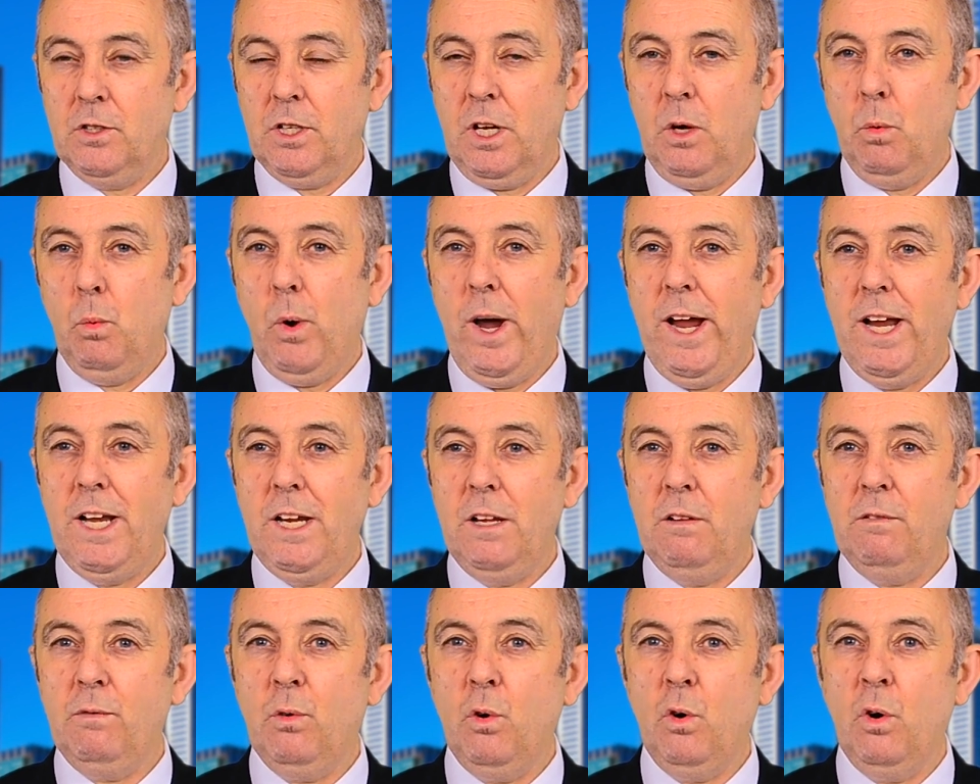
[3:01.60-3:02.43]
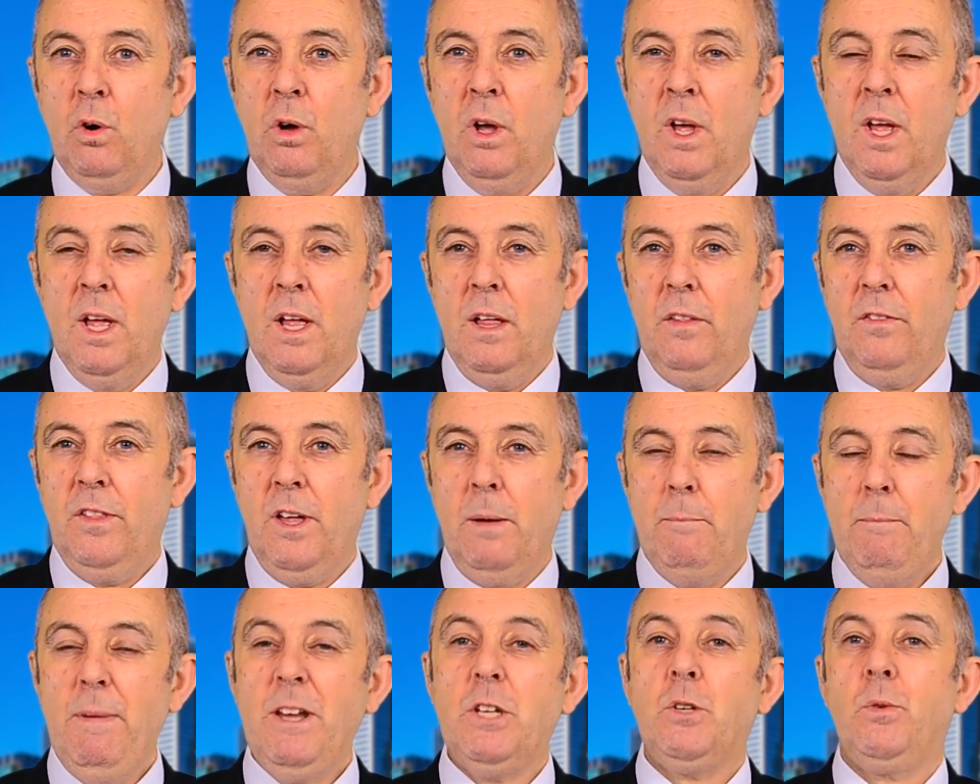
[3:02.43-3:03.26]
so waiting for
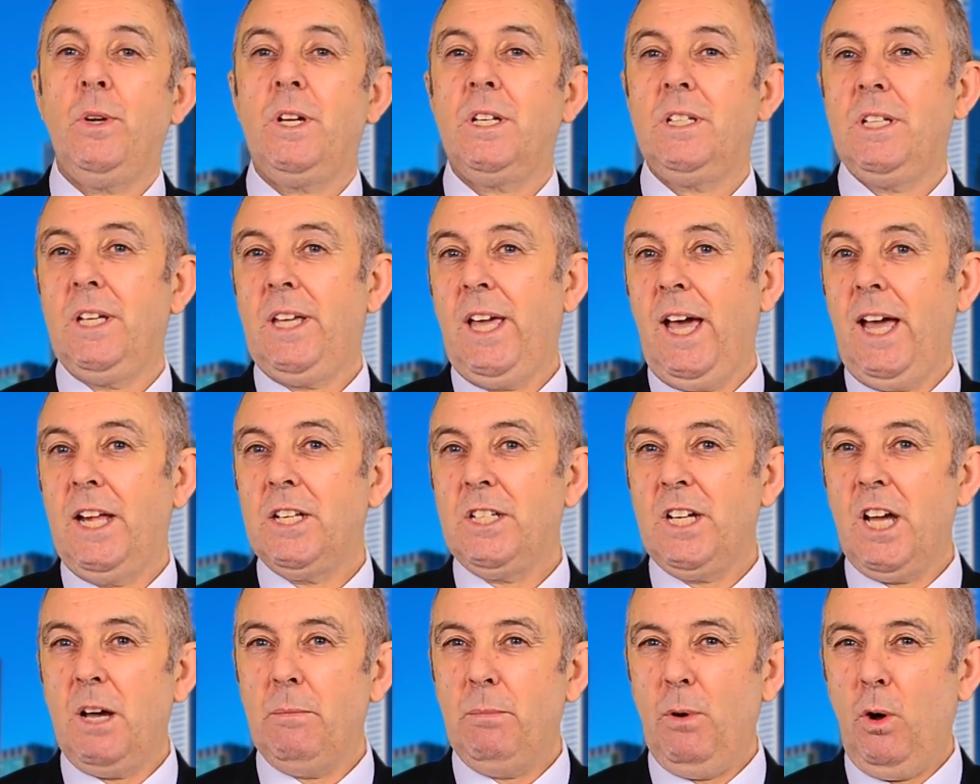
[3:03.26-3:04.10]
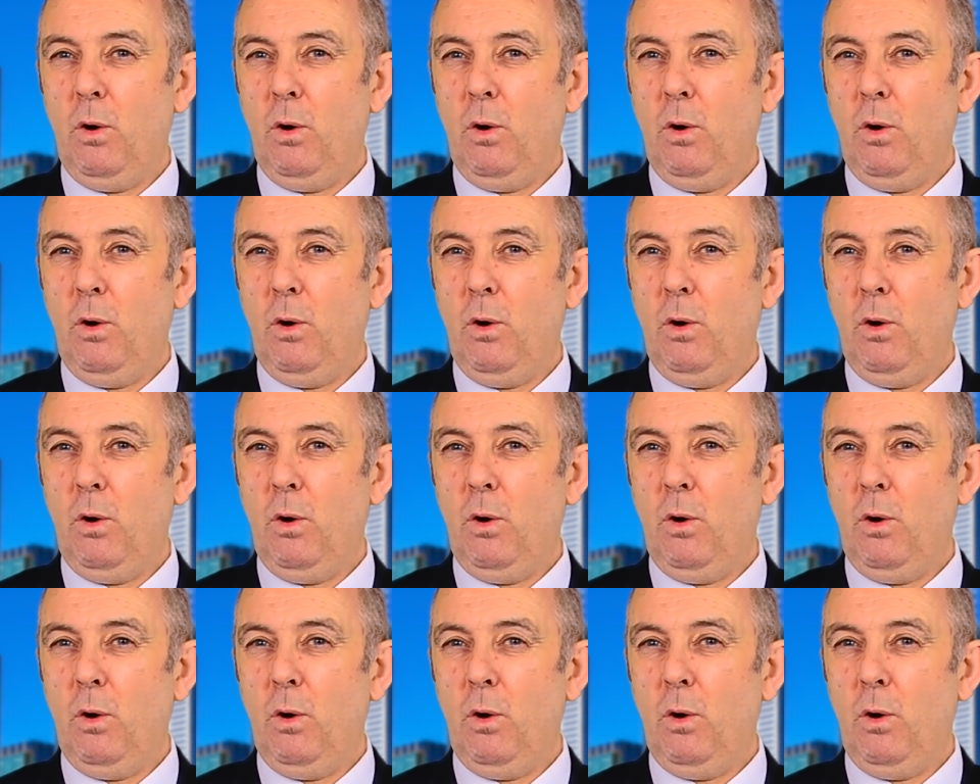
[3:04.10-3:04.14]
the metrics to catch up.